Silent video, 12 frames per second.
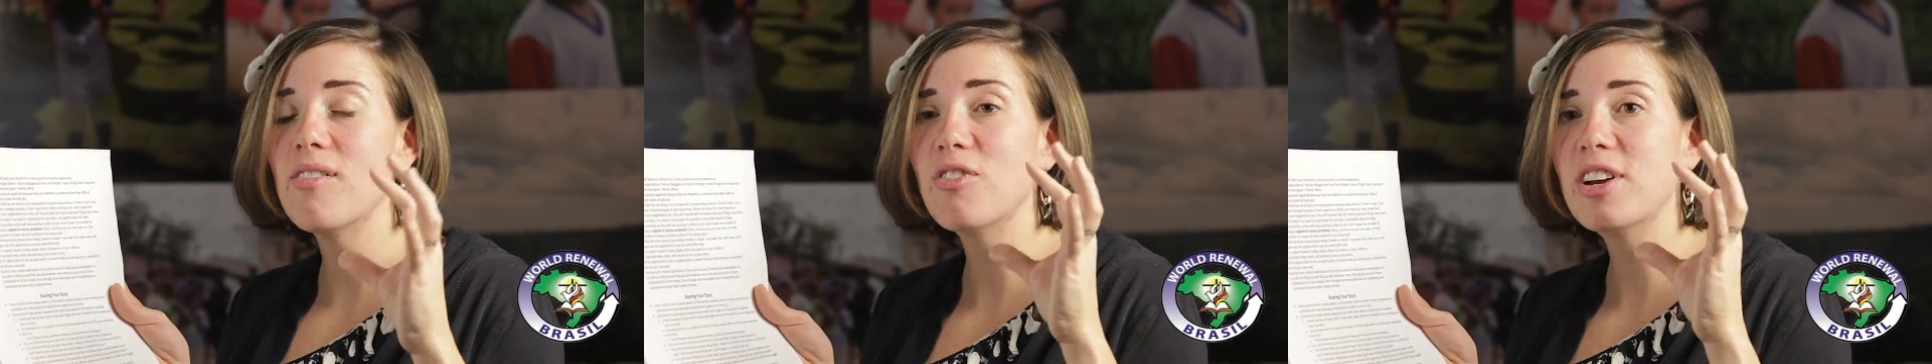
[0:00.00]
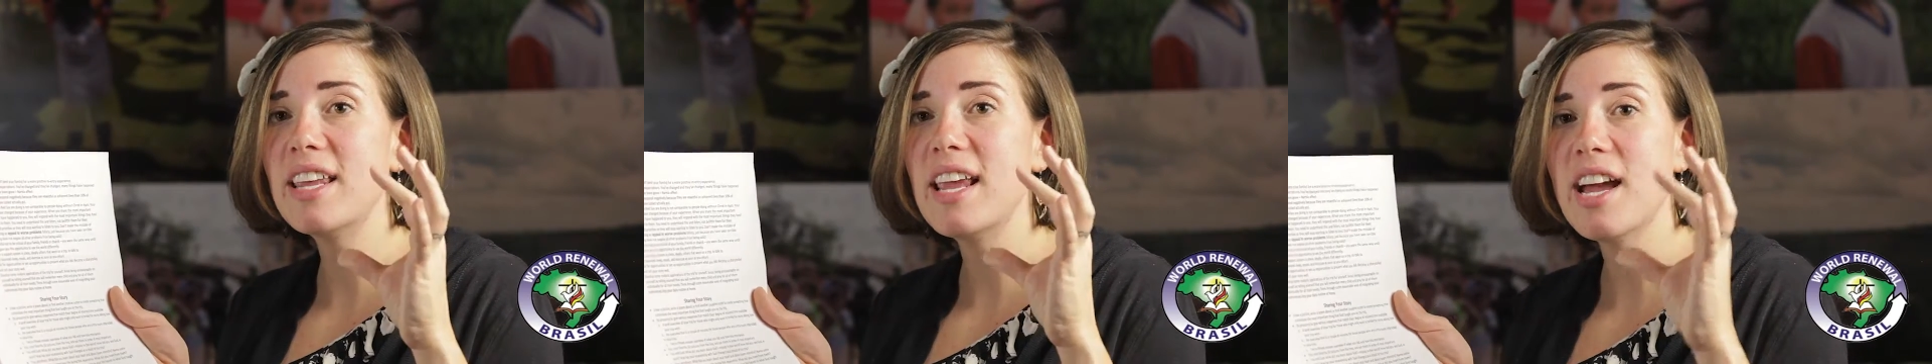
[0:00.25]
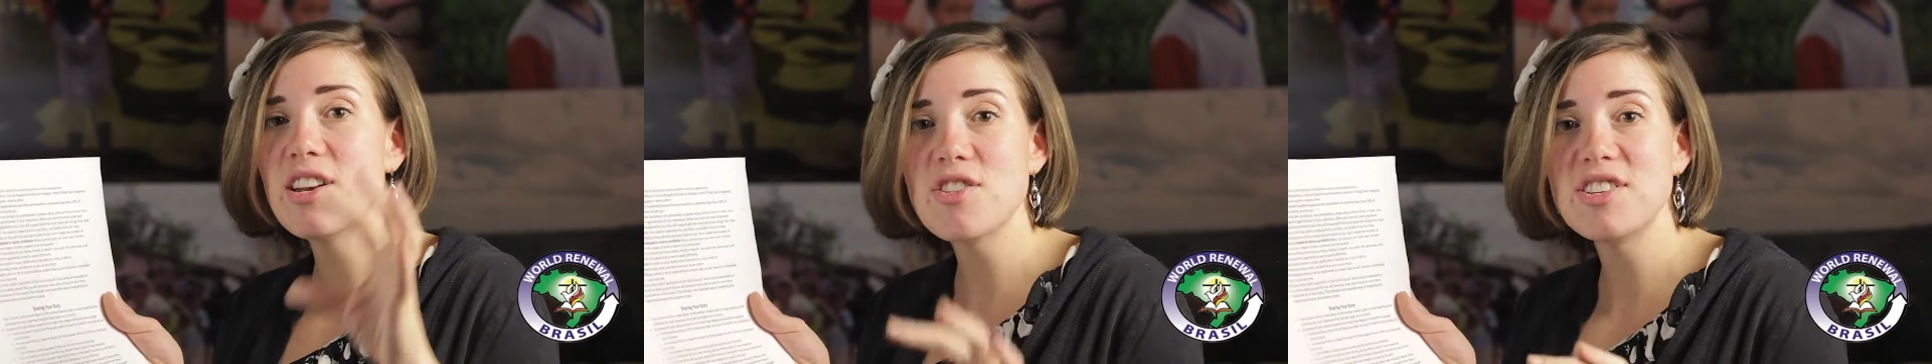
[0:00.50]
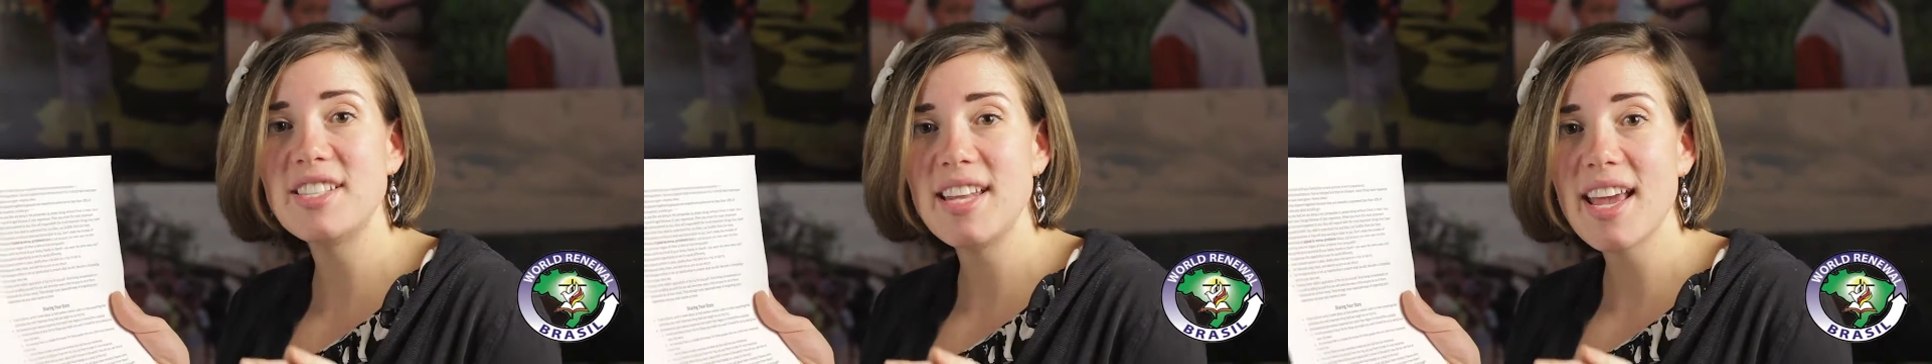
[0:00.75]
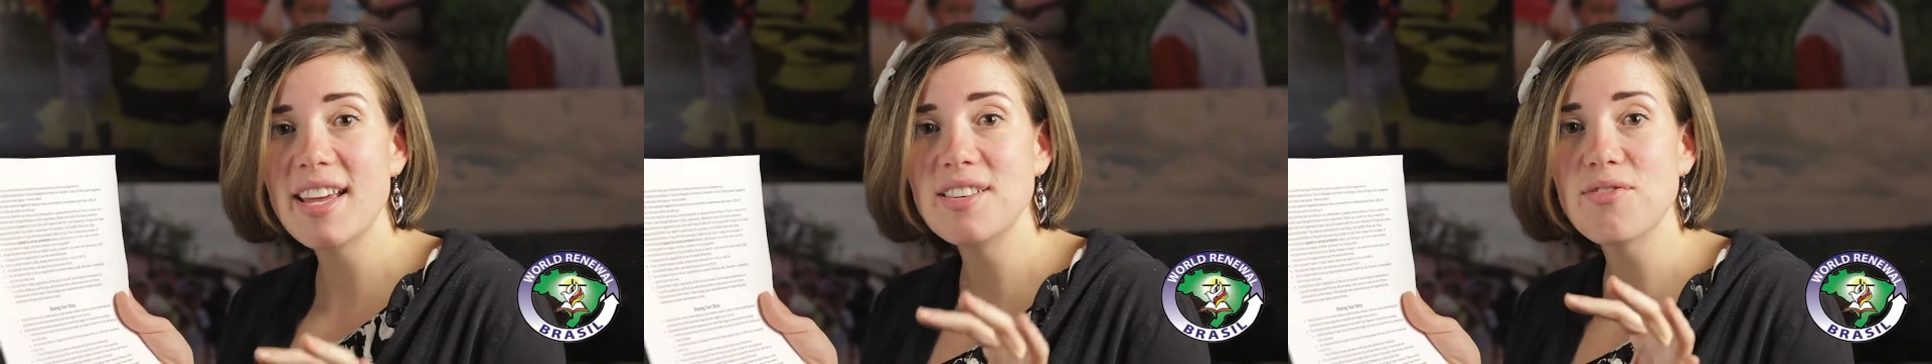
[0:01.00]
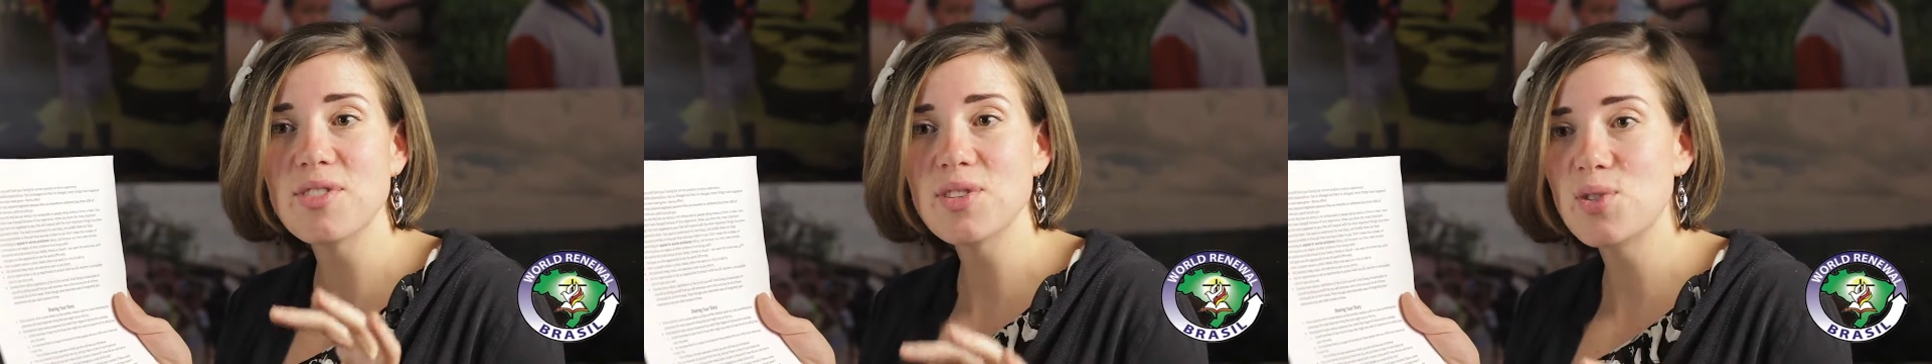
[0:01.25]
really understand
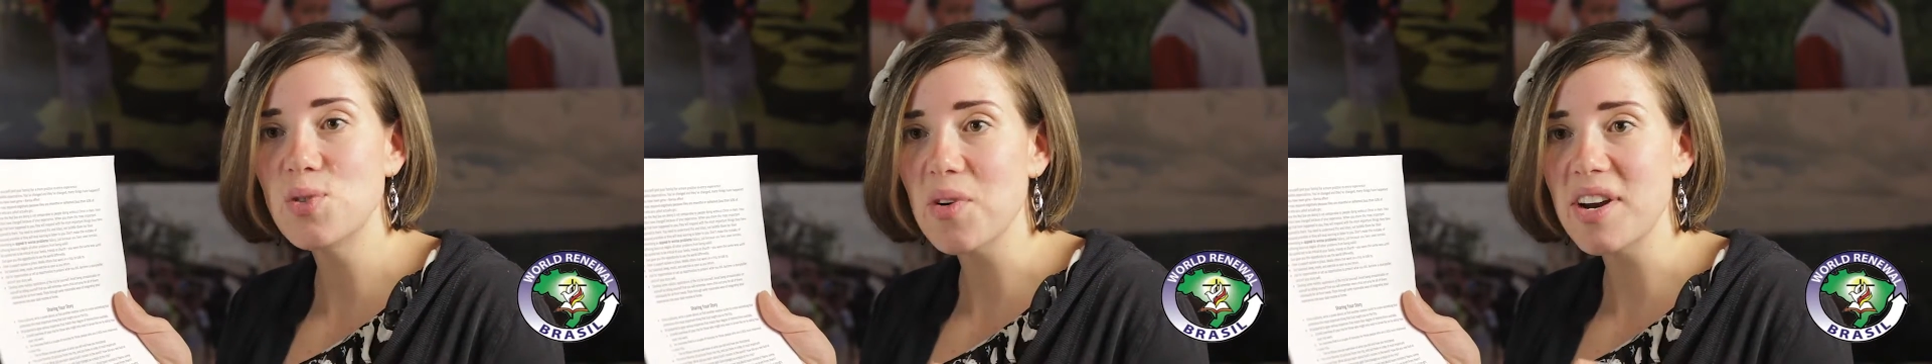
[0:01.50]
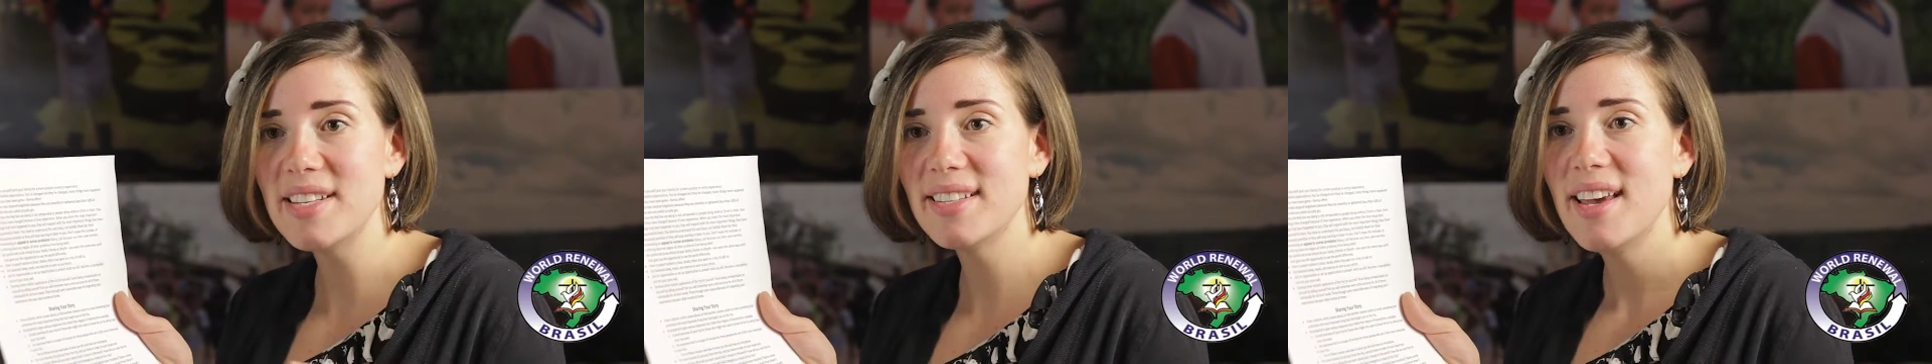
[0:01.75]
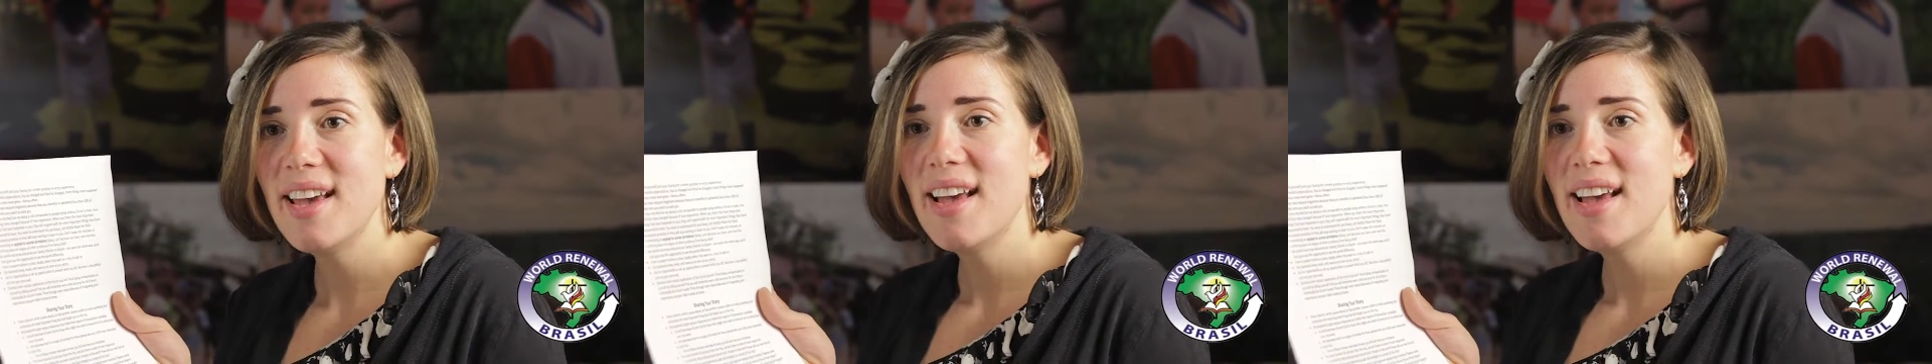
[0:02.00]
different stories.